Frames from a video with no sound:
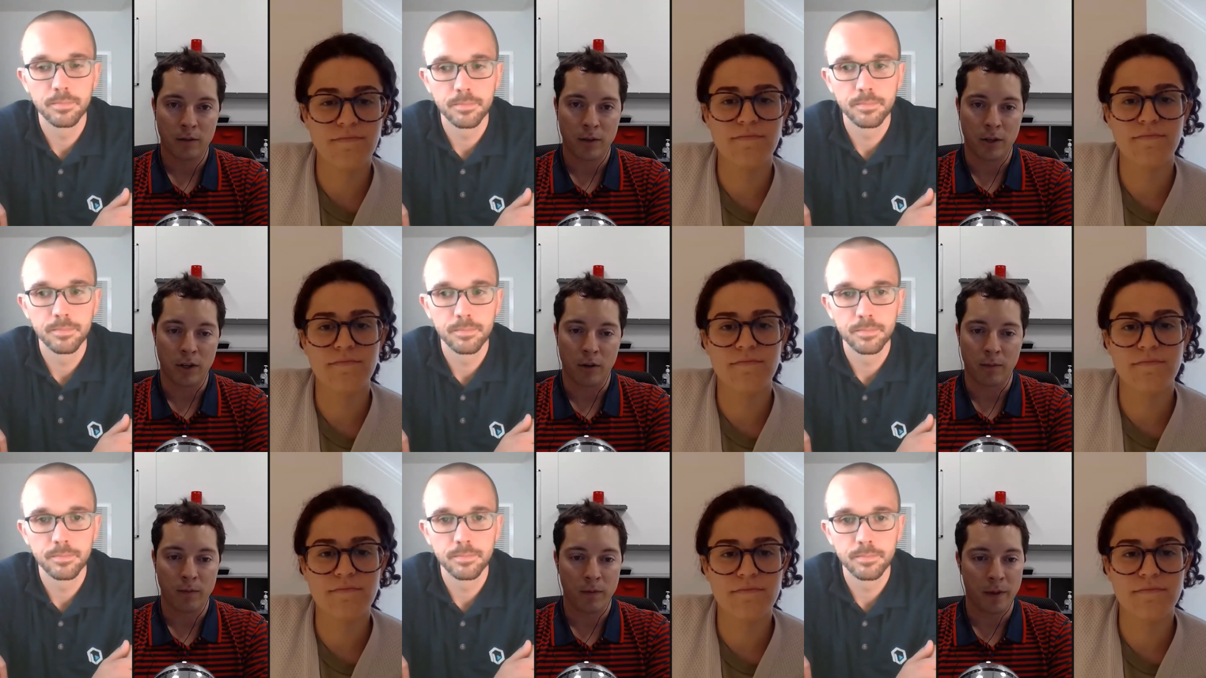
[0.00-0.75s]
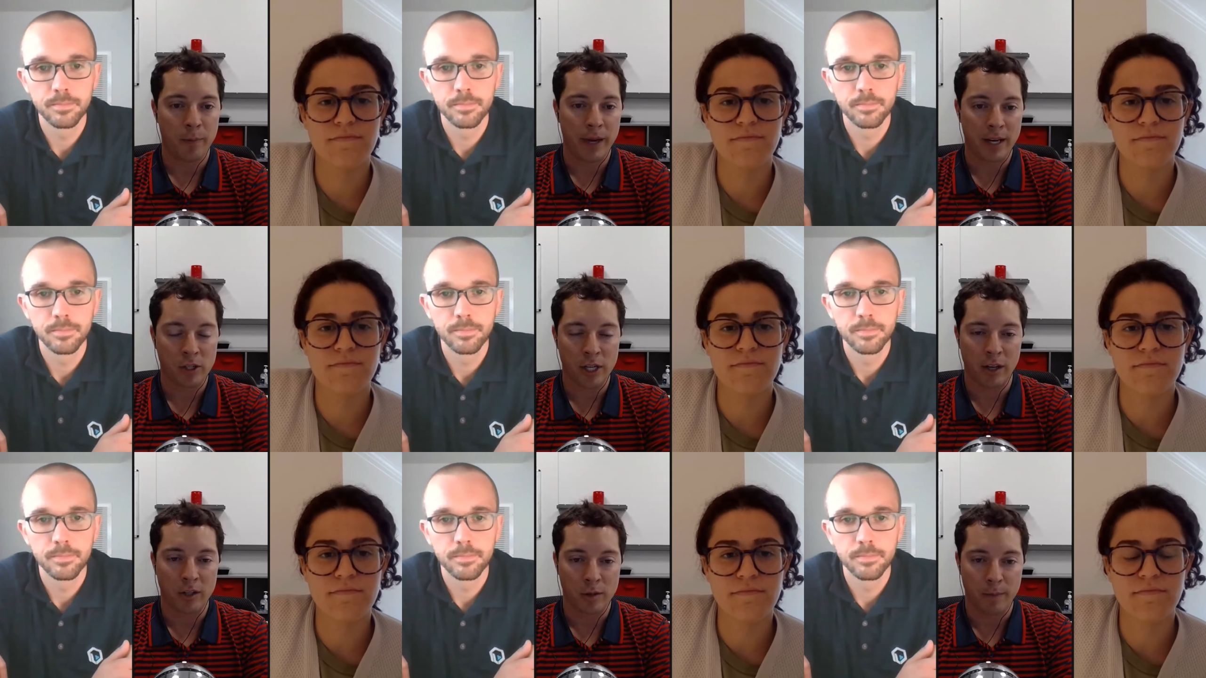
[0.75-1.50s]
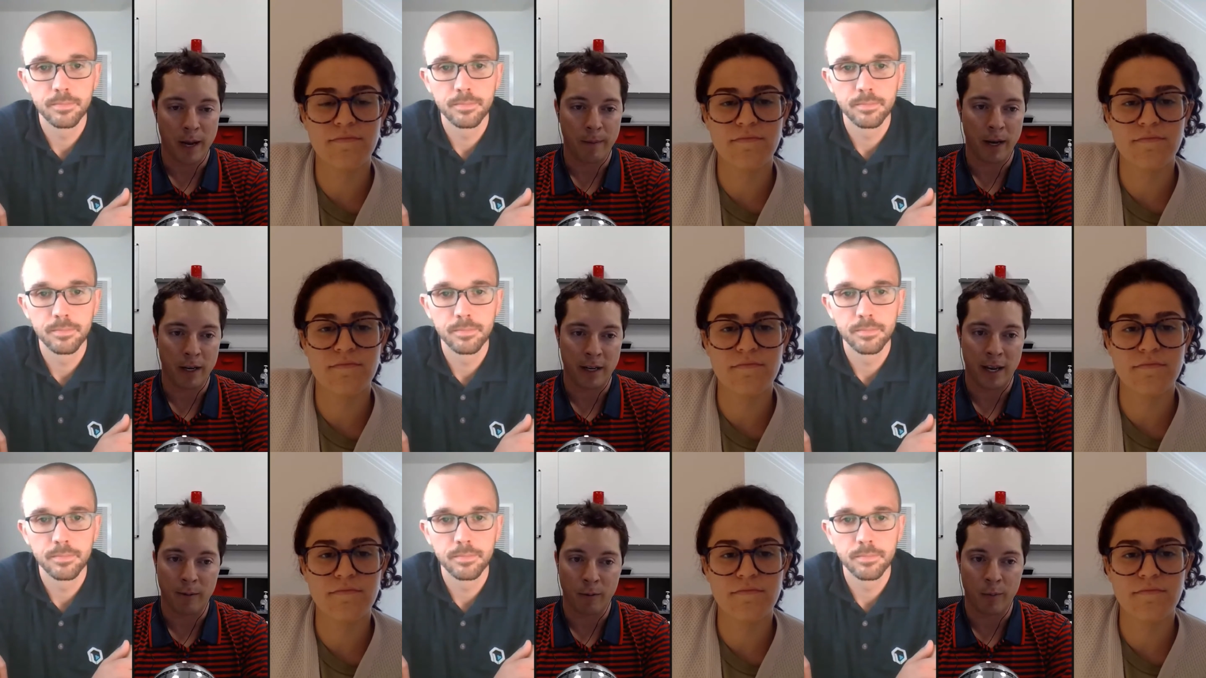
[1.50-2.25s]
Speaker 1: you know, the biggest challenge in my mind
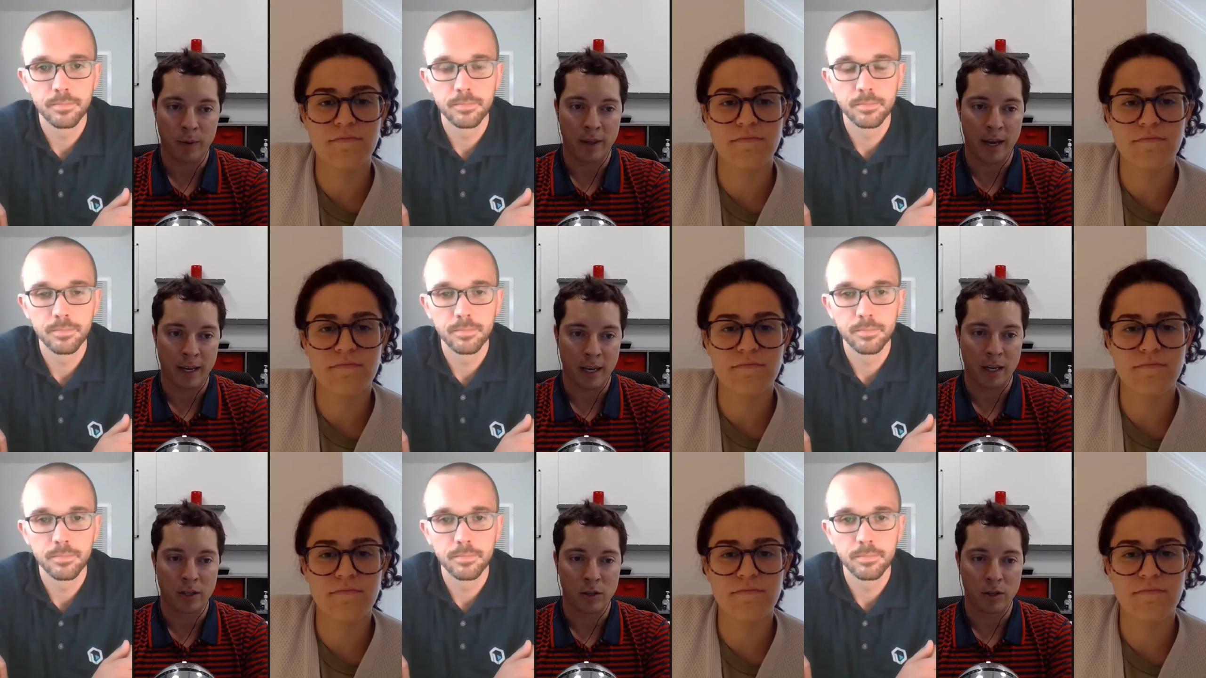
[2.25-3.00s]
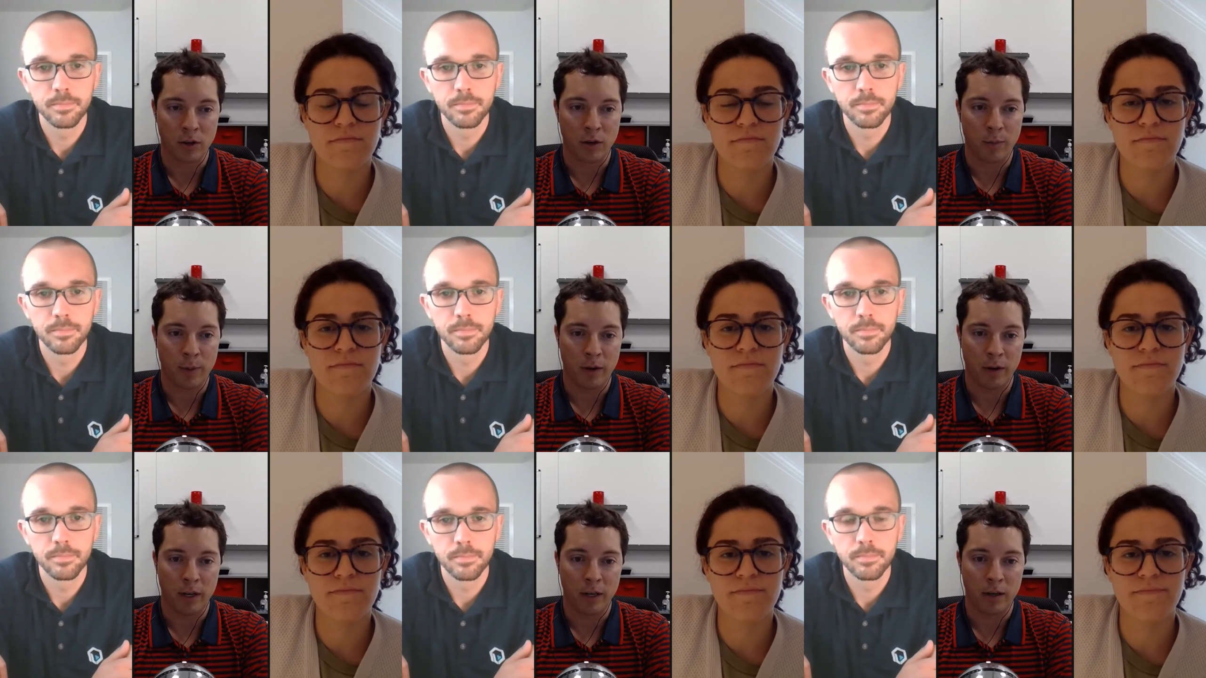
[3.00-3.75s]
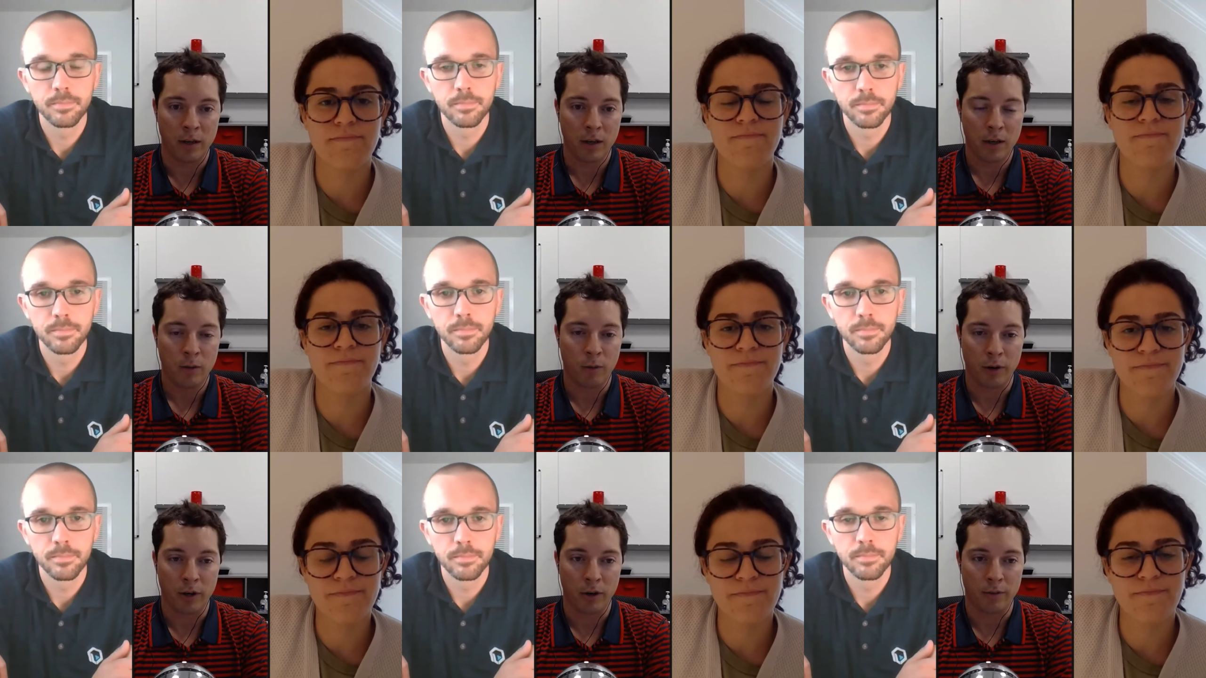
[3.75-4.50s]
again would be that getting to know you period
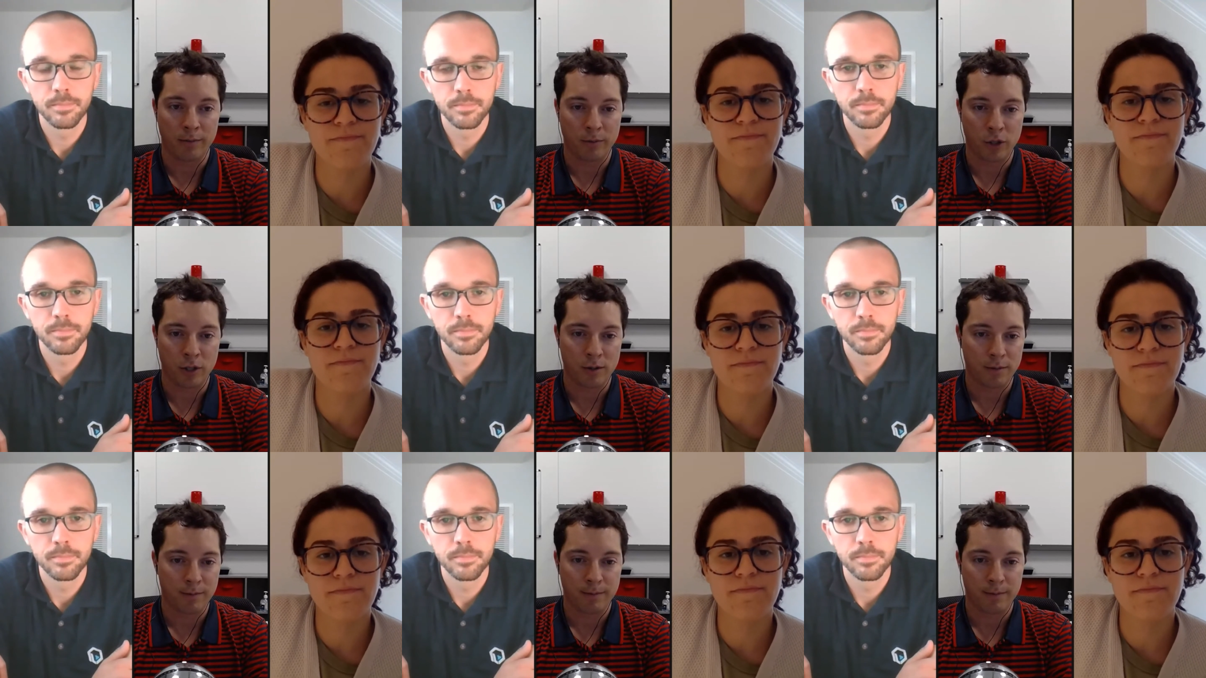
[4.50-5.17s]
where you're just